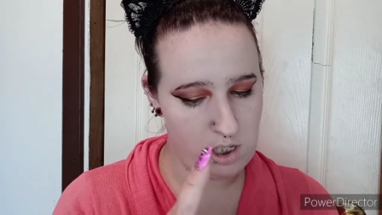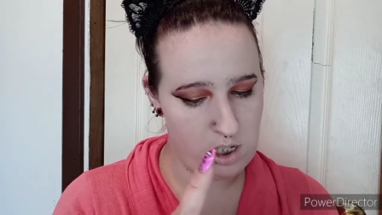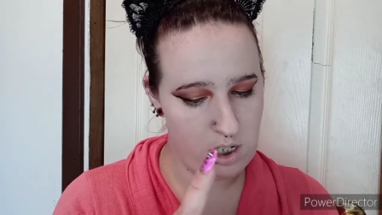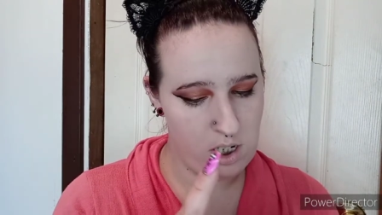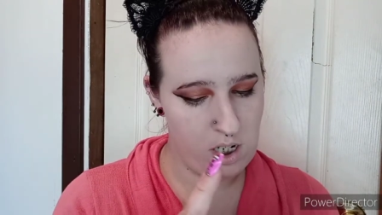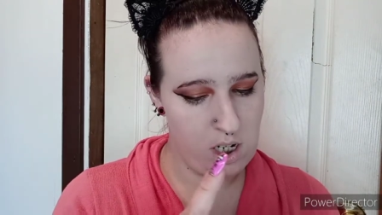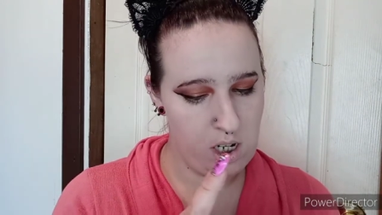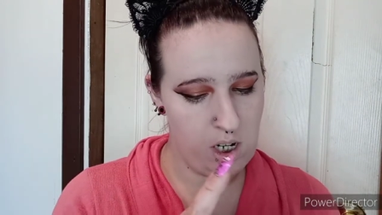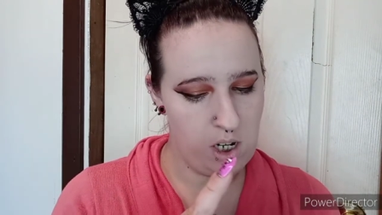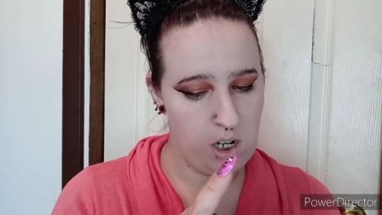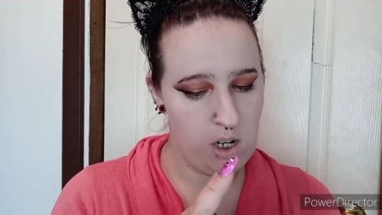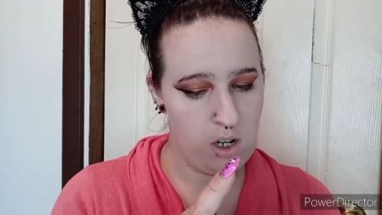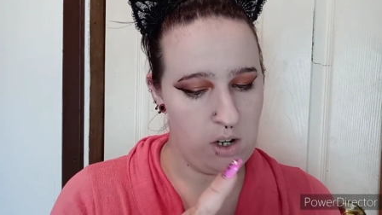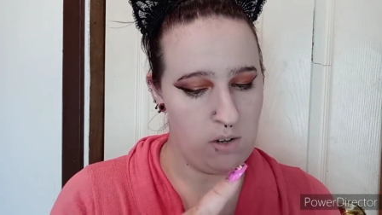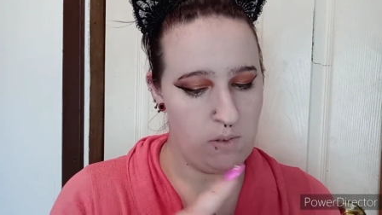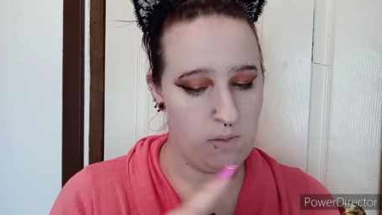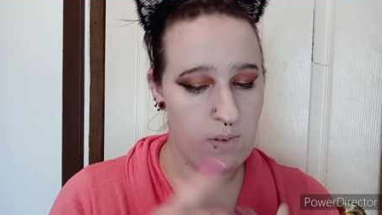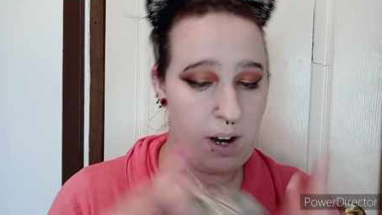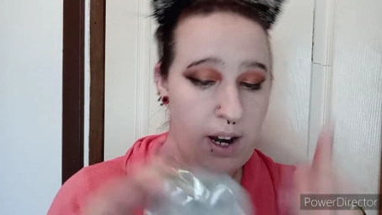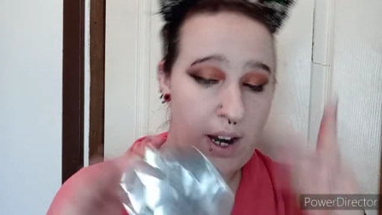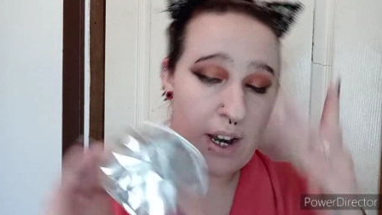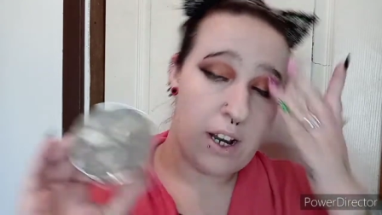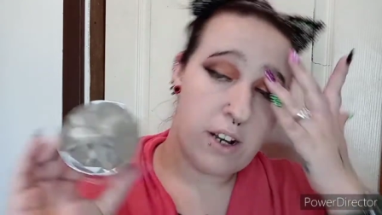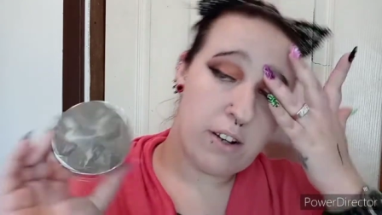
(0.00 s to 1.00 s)
Right here,
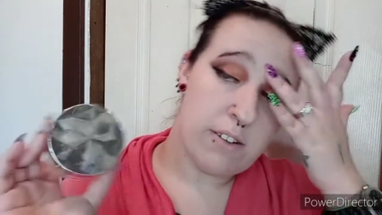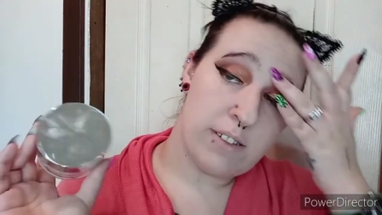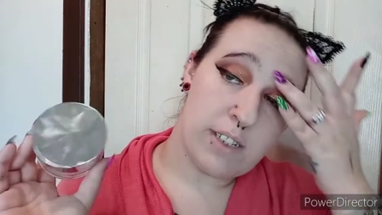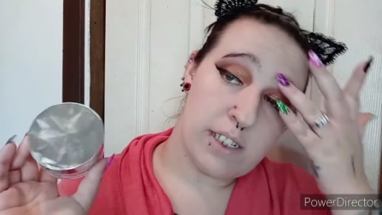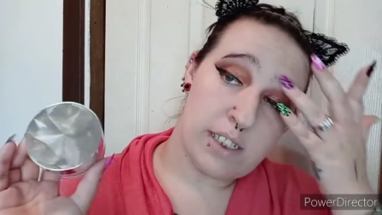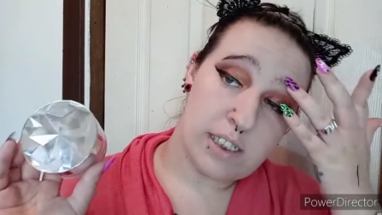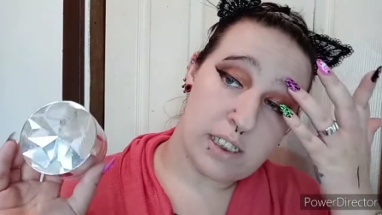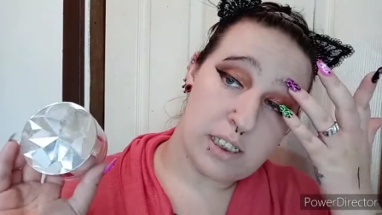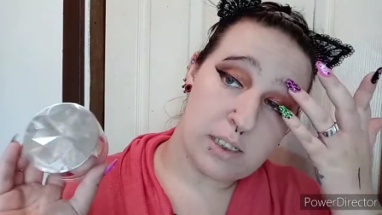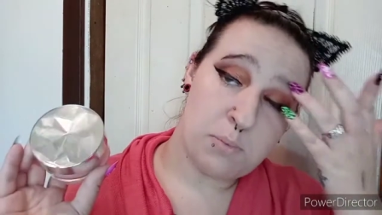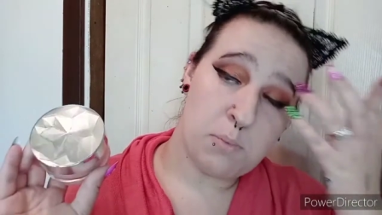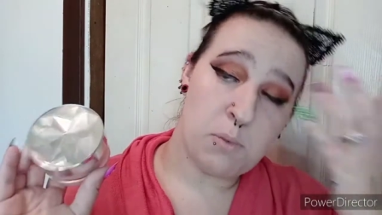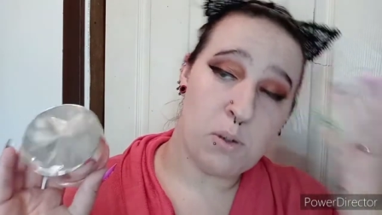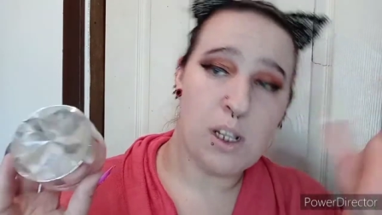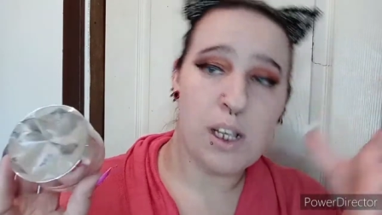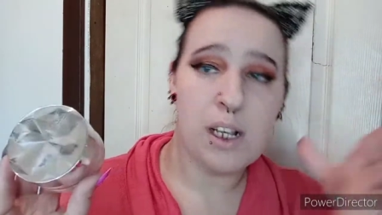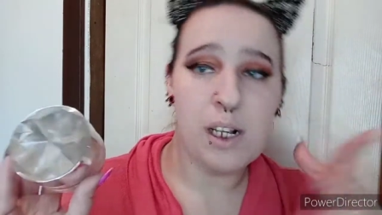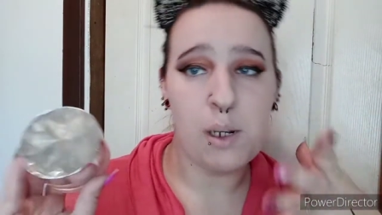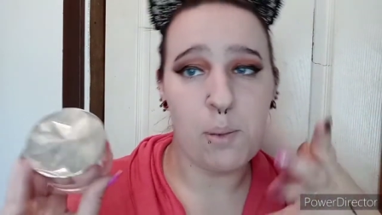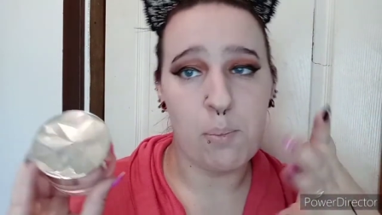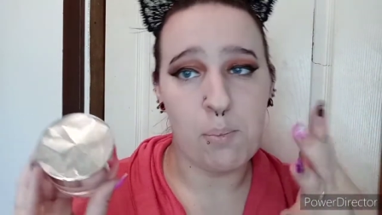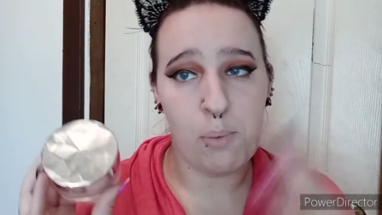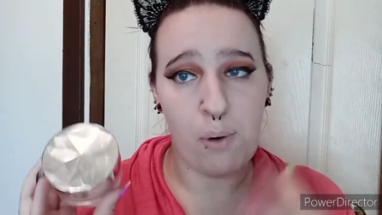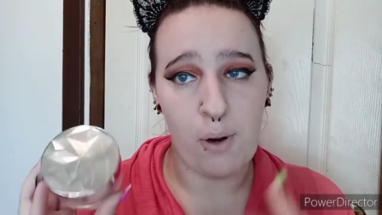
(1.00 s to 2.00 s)
this is more like a
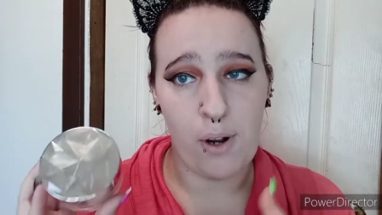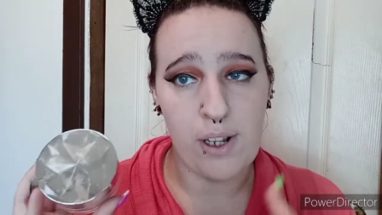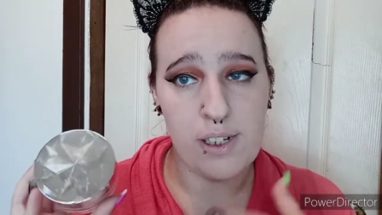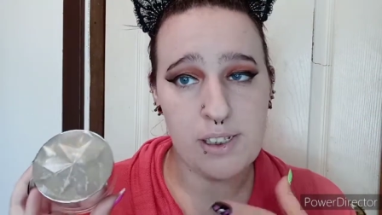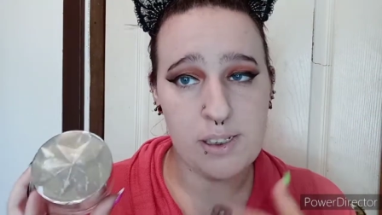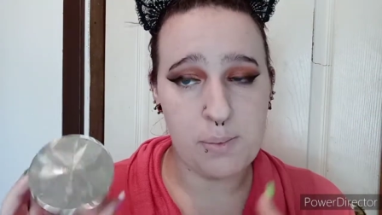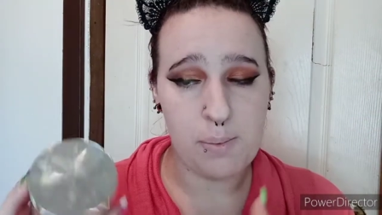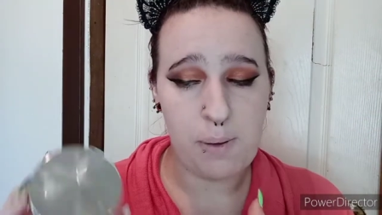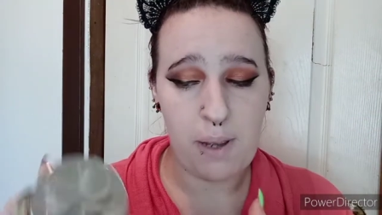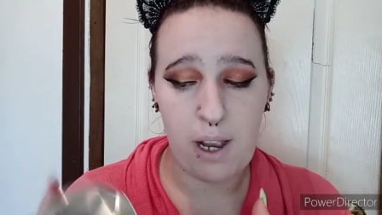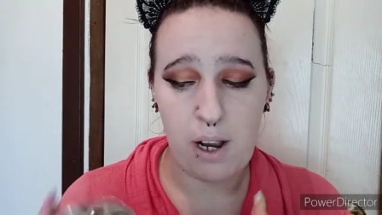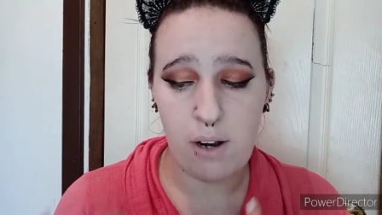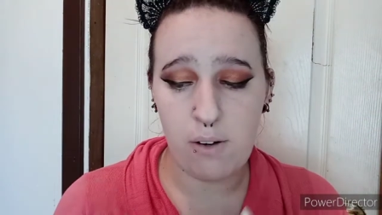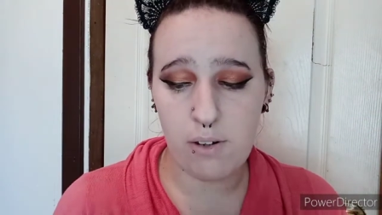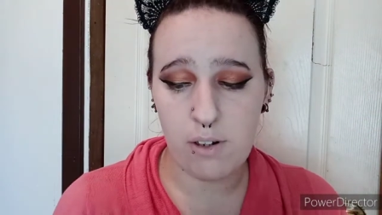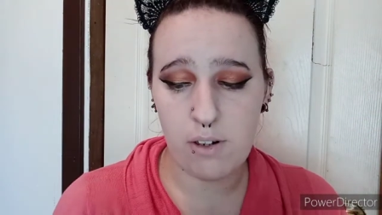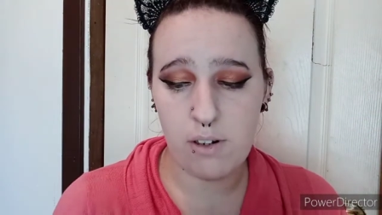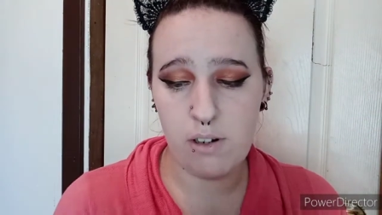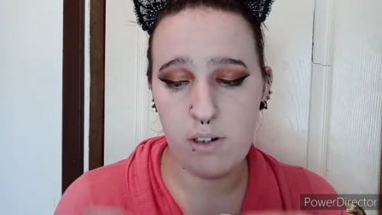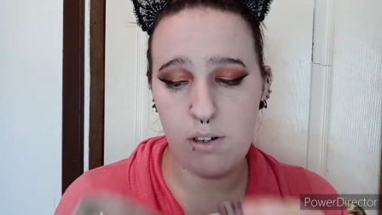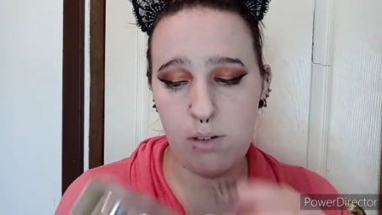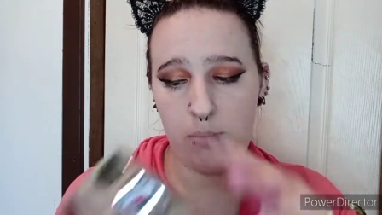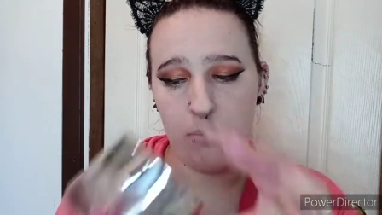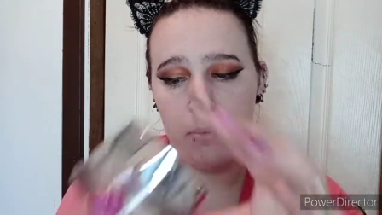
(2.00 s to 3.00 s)
pressed powder, but
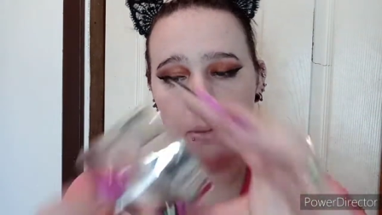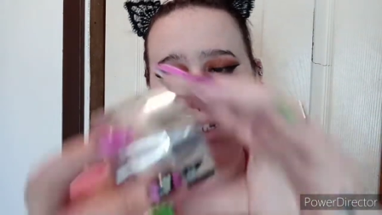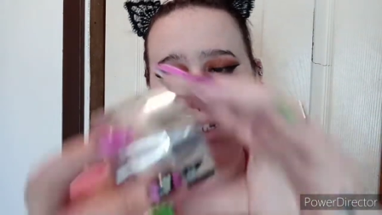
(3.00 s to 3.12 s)
it's like